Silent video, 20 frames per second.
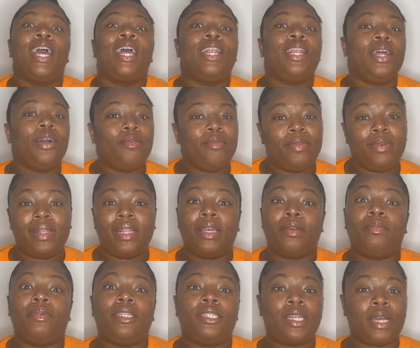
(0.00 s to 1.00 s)
Don't really
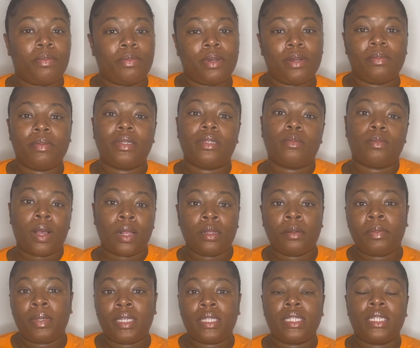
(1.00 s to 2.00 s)
like me, chop it up in smaller
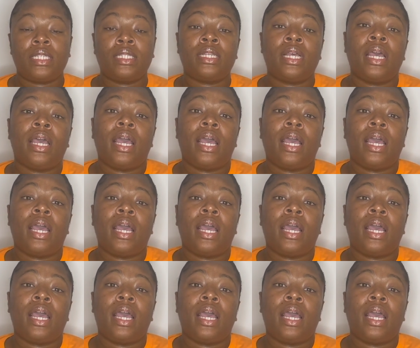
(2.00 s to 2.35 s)
pieces.